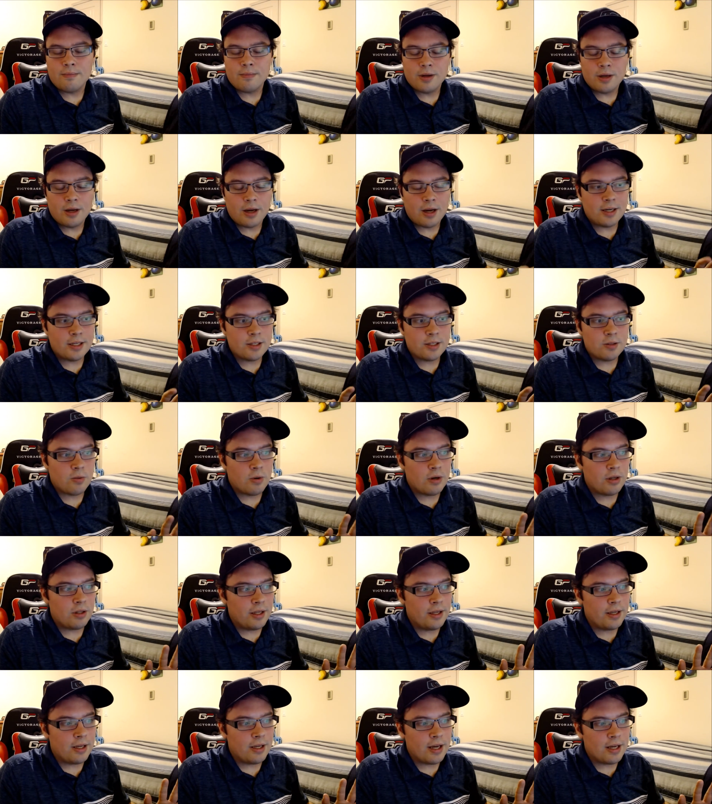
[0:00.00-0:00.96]
I just want to let
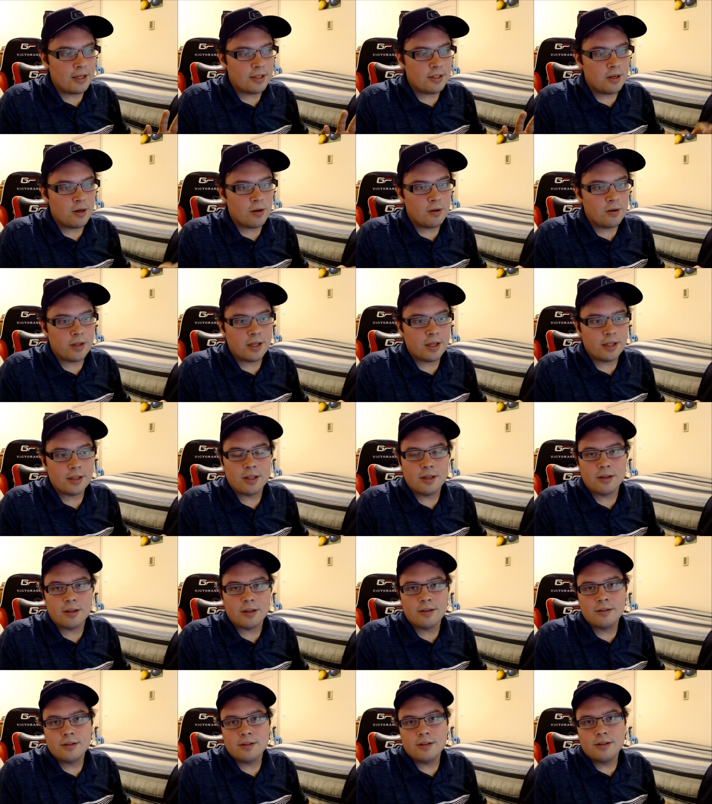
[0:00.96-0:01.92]
you guys know that the
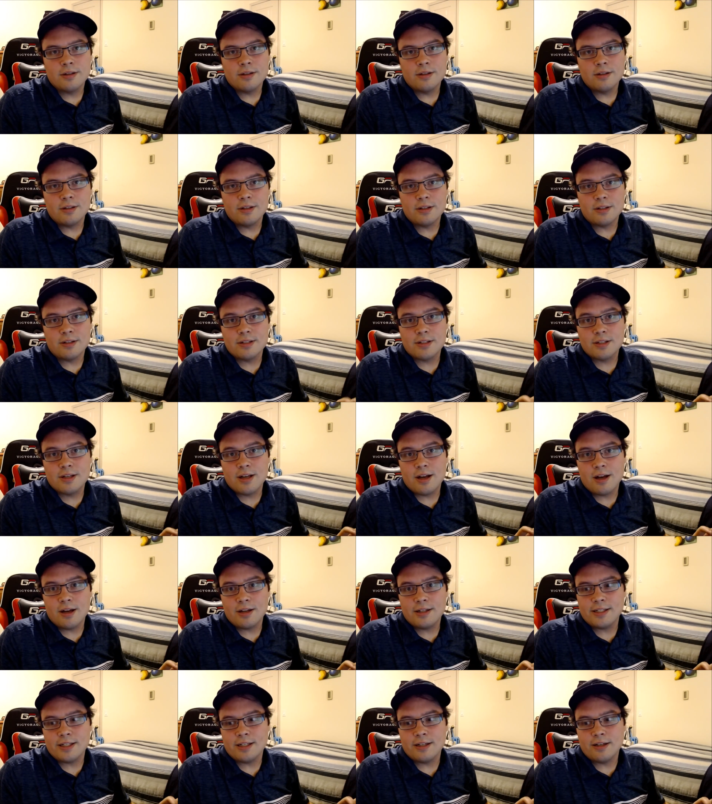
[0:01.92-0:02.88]

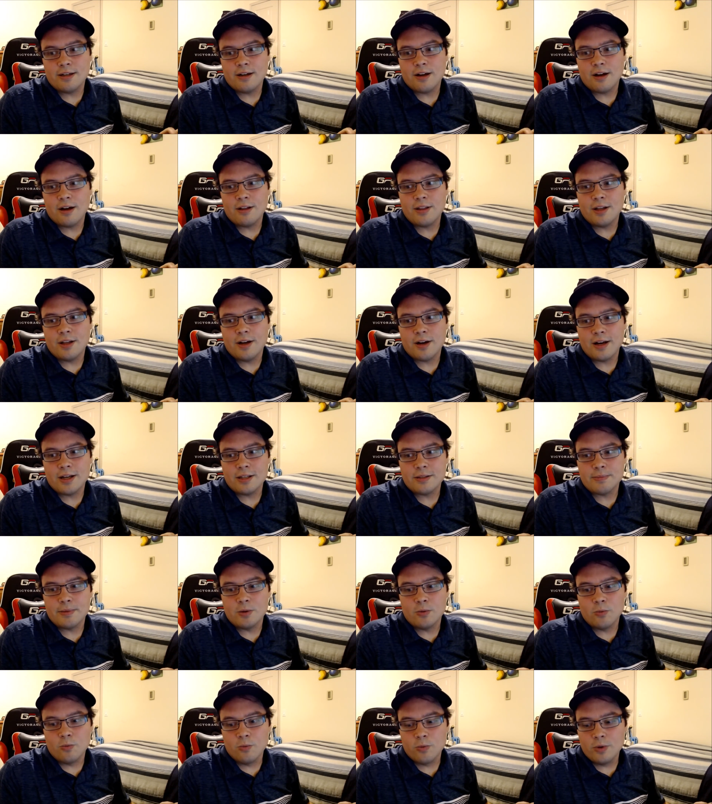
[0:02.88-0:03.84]
discussion on there has
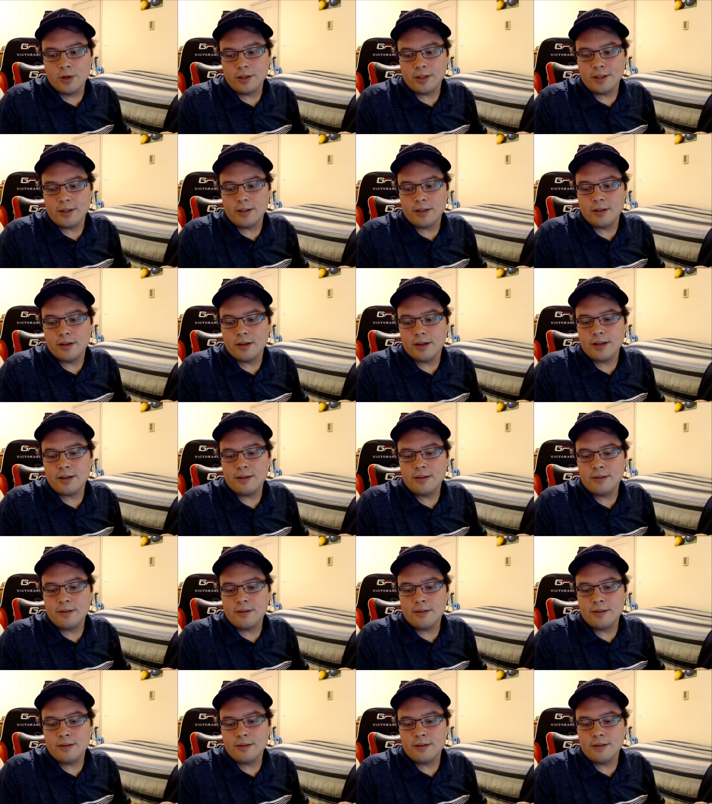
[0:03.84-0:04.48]
been really good.